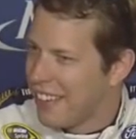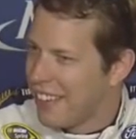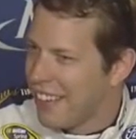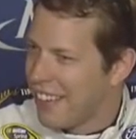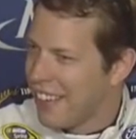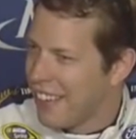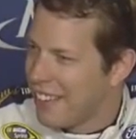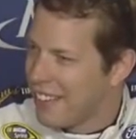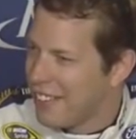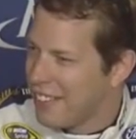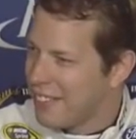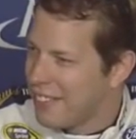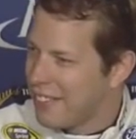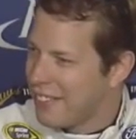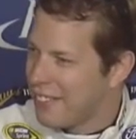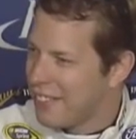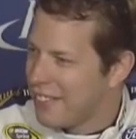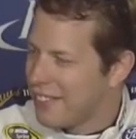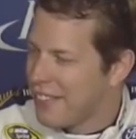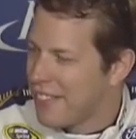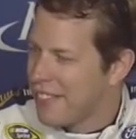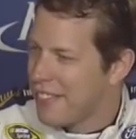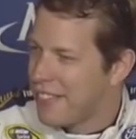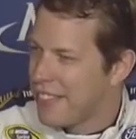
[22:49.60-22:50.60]
Yeah.
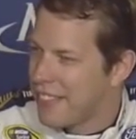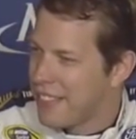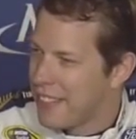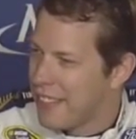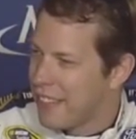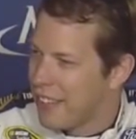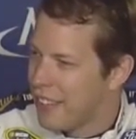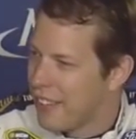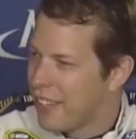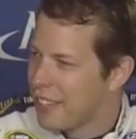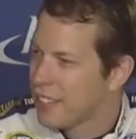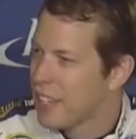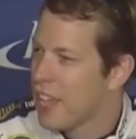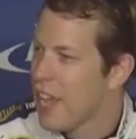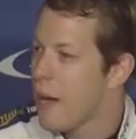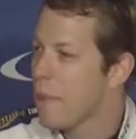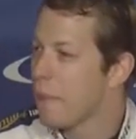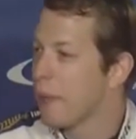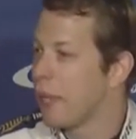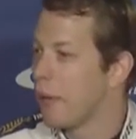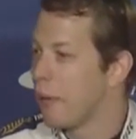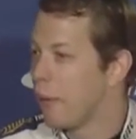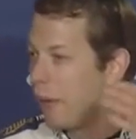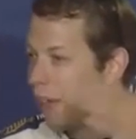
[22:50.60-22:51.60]
All right, we'll take this
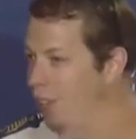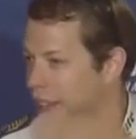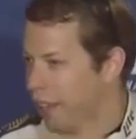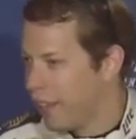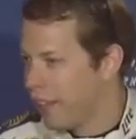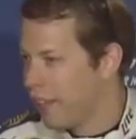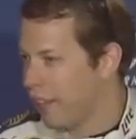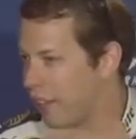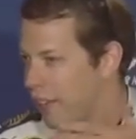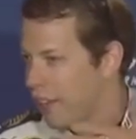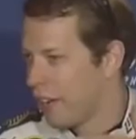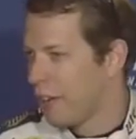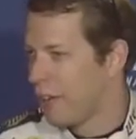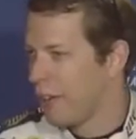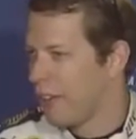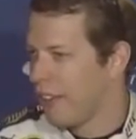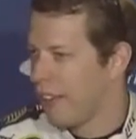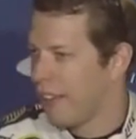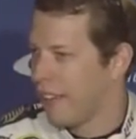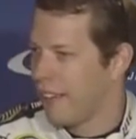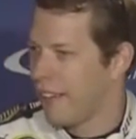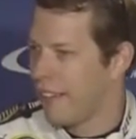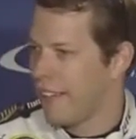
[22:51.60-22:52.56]
coming week. He'll know. Yeah.